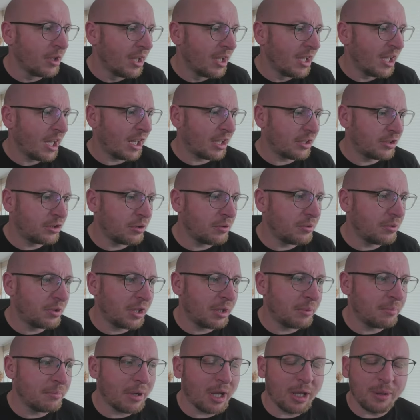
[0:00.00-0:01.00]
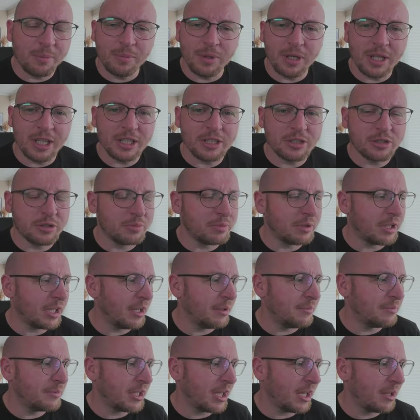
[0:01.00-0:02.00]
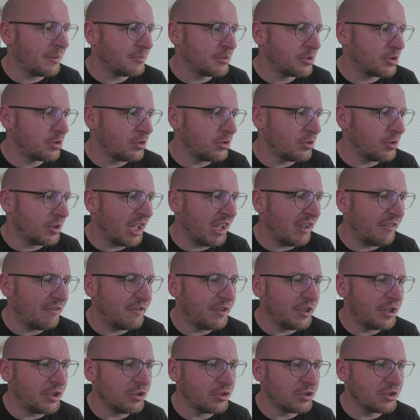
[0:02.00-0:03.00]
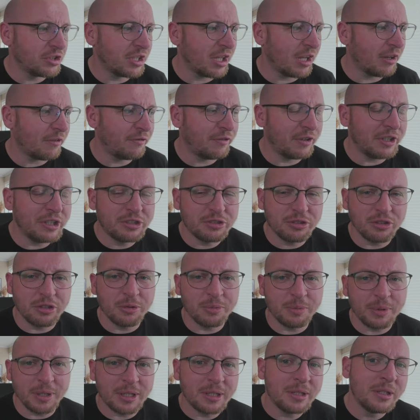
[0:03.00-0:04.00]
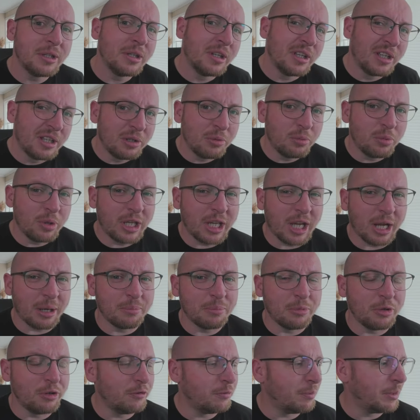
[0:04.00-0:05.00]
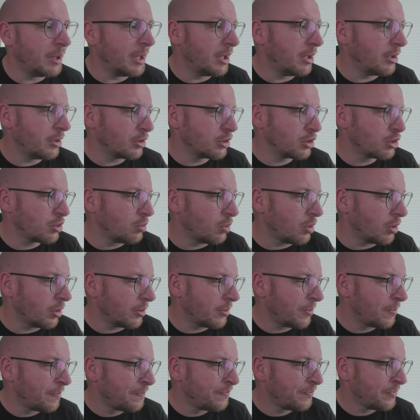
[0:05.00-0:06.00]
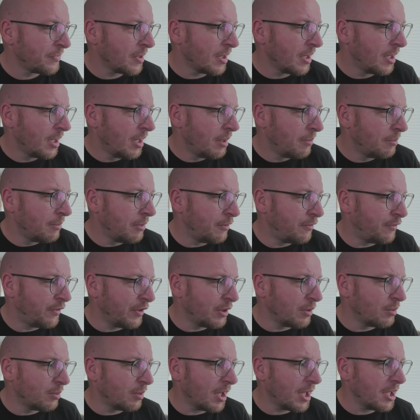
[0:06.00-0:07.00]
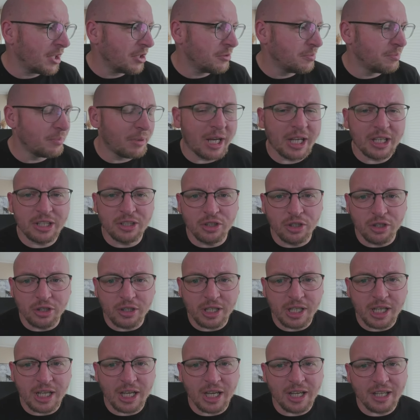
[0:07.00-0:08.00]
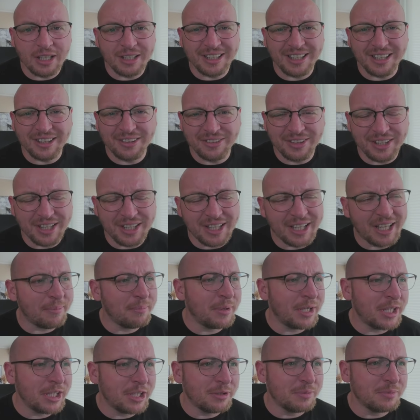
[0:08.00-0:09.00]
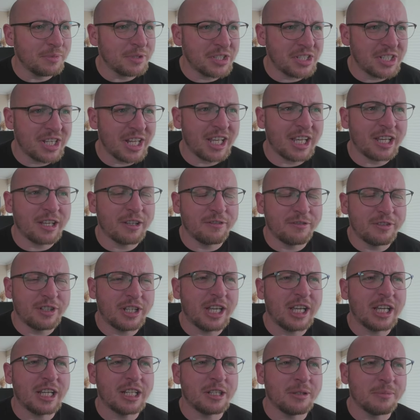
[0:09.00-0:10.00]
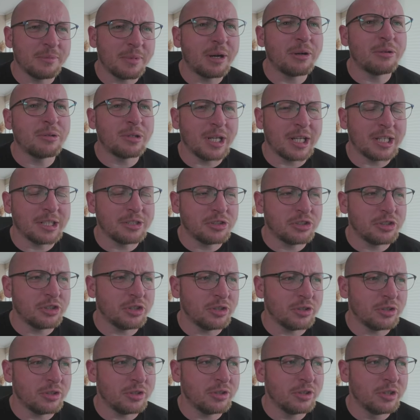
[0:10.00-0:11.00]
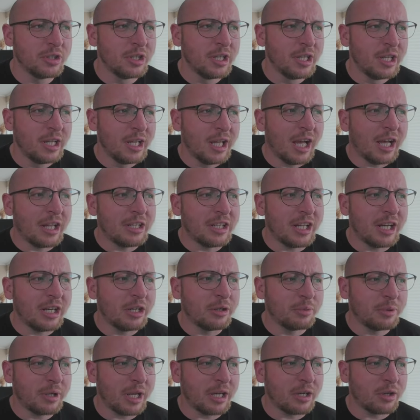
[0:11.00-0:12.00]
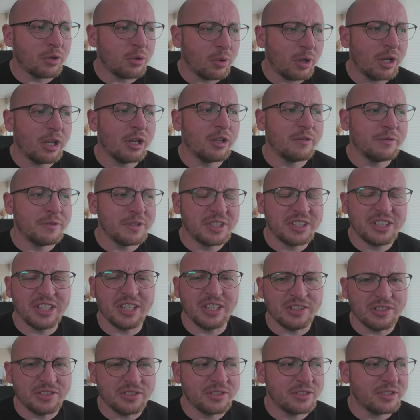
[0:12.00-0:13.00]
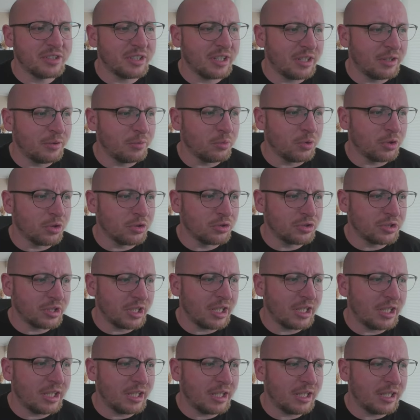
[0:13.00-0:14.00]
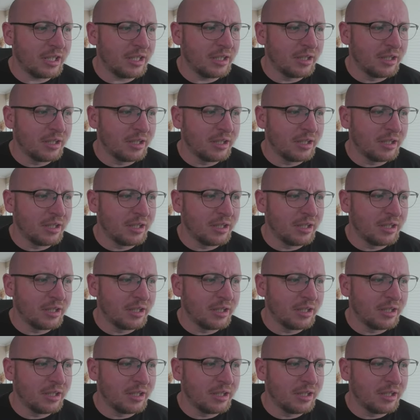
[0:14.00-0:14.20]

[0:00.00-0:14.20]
I do think might play some game time. So if he does start featuring a bit, we can move him into the squad. Midfield-wise, Martin Ødegaard, I think I made the mistake of taking him out last year. And he ended up getting quite a lot of assists. And it was a